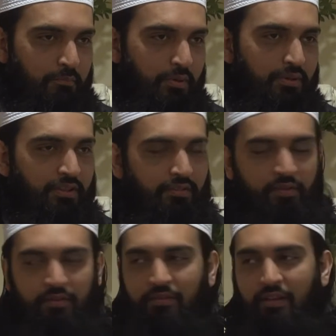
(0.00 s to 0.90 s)
But this
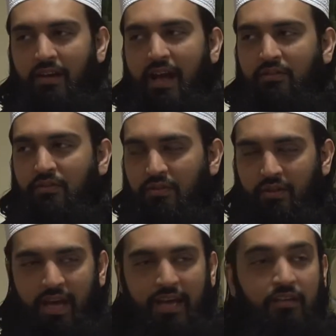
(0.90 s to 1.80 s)
is
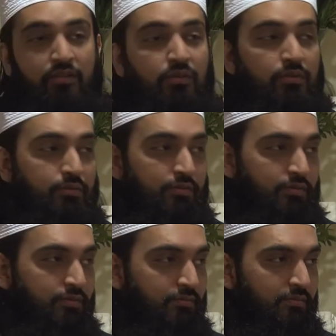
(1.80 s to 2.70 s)
natural, hair
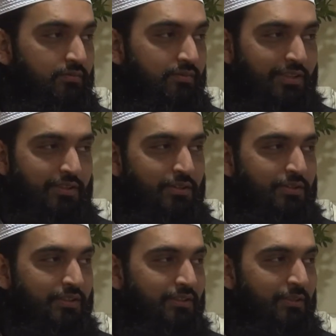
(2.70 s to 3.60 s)
grows, it
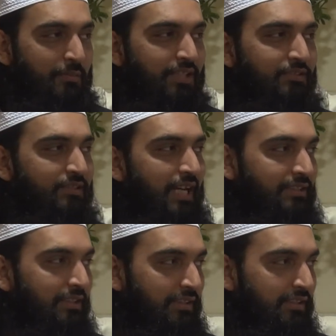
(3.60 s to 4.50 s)
doesn't remain
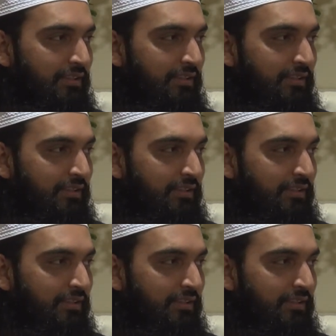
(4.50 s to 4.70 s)
static.